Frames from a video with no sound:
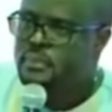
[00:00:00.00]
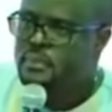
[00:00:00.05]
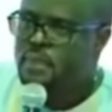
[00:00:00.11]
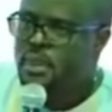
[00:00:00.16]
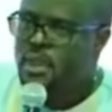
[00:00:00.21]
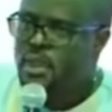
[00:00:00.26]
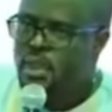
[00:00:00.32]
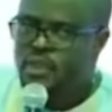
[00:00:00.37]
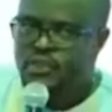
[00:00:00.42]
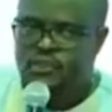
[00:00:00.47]

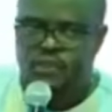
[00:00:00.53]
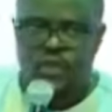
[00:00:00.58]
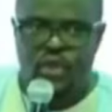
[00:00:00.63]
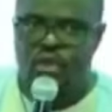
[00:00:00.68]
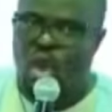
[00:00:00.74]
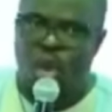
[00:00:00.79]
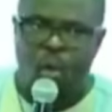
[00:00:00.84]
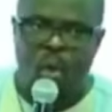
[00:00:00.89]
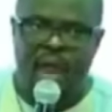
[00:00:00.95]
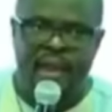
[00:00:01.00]
So no
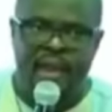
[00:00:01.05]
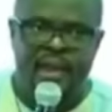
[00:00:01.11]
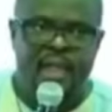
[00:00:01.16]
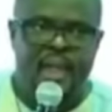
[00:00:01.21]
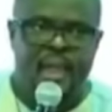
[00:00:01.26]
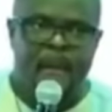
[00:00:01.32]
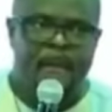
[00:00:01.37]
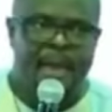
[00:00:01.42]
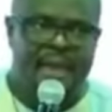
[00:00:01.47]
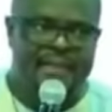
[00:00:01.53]
one
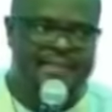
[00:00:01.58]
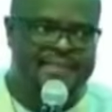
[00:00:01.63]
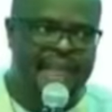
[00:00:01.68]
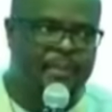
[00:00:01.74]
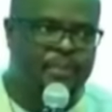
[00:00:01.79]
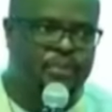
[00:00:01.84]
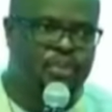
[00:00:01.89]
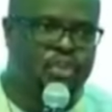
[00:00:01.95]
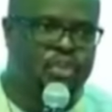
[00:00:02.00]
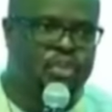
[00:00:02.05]
must come to
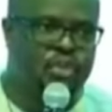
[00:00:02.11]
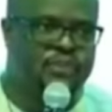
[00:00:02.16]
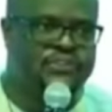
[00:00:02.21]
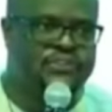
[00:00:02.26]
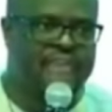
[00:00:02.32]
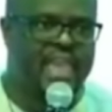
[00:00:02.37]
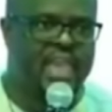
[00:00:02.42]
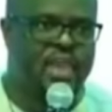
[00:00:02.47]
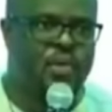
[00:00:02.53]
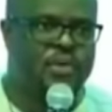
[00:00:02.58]
you saying
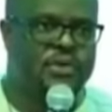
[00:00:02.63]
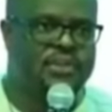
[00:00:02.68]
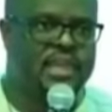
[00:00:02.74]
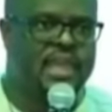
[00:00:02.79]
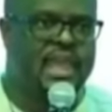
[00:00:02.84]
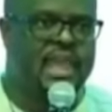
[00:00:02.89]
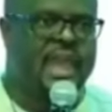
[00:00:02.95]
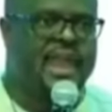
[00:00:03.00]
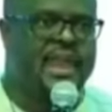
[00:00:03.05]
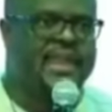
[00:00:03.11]
Guti
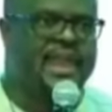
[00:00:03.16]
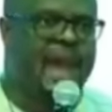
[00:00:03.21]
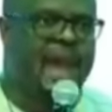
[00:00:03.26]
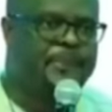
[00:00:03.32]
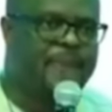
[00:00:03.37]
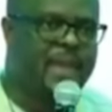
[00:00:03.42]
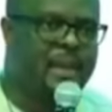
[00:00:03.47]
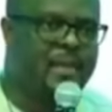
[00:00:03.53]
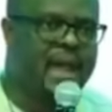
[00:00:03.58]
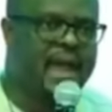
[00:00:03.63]
ndapya
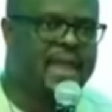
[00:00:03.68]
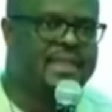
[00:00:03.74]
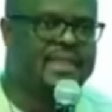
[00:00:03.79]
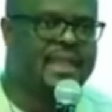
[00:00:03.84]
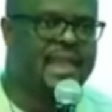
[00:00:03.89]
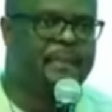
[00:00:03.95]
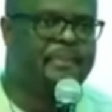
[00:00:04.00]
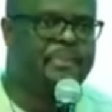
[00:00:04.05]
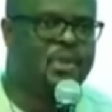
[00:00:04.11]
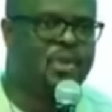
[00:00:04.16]
manja
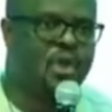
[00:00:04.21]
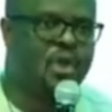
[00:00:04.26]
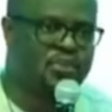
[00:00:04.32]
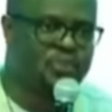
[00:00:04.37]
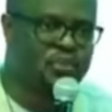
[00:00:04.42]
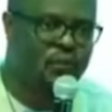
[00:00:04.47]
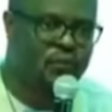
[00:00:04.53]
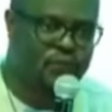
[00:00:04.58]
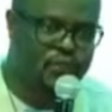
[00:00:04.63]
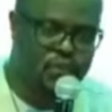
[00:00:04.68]
because of
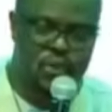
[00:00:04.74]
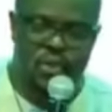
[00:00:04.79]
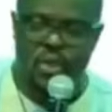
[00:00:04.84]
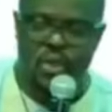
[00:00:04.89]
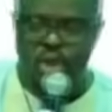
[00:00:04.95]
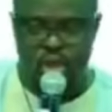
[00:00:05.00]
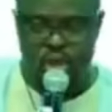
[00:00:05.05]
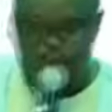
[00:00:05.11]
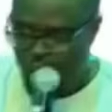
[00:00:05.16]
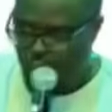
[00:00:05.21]
you.
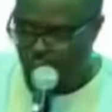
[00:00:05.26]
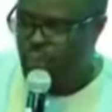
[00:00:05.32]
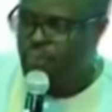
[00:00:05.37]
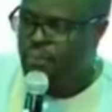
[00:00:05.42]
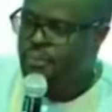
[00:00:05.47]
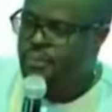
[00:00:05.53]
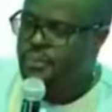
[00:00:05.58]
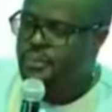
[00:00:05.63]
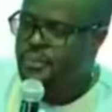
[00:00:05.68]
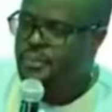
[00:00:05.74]
No.
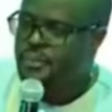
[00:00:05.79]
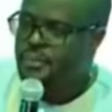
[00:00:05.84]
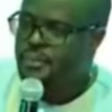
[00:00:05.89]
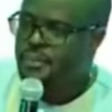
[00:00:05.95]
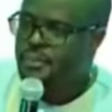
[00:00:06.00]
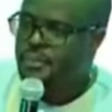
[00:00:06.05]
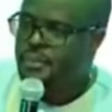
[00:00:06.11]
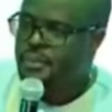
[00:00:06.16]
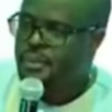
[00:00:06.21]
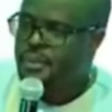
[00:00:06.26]

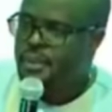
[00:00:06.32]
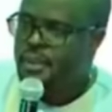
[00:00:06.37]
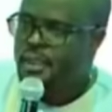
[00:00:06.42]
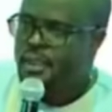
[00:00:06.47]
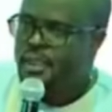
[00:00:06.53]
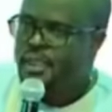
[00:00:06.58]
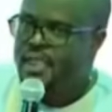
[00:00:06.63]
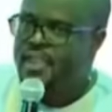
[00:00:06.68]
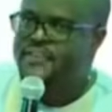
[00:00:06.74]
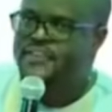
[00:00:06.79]
It
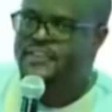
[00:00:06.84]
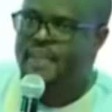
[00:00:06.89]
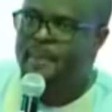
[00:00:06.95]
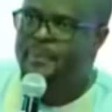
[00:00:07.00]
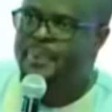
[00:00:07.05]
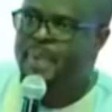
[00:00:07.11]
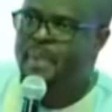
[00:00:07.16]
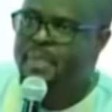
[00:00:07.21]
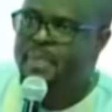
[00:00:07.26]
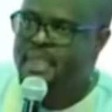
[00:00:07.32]
simply
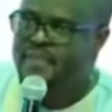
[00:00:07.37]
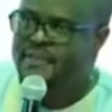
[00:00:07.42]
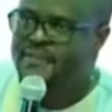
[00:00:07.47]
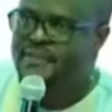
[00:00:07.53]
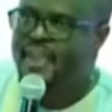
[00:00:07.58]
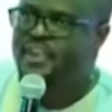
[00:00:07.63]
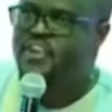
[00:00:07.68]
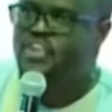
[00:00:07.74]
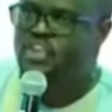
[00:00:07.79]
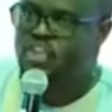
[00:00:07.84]
means and
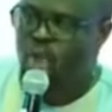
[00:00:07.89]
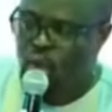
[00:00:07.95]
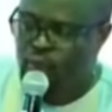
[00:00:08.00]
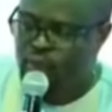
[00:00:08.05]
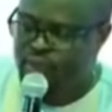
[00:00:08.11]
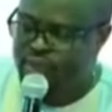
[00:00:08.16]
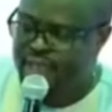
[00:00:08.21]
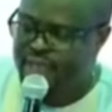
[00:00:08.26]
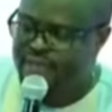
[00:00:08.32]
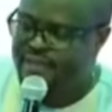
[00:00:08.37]
shows
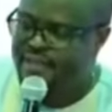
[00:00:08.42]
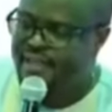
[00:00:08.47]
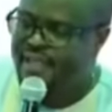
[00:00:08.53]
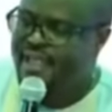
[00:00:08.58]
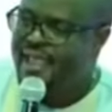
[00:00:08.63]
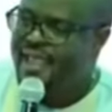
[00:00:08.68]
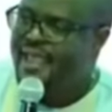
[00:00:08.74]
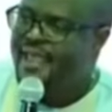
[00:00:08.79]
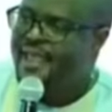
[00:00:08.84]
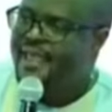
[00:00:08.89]
that
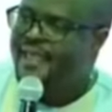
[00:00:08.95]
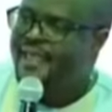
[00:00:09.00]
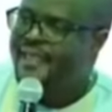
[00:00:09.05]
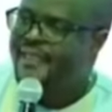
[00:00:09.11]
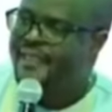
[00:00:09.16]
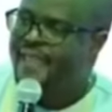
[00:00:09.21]
they are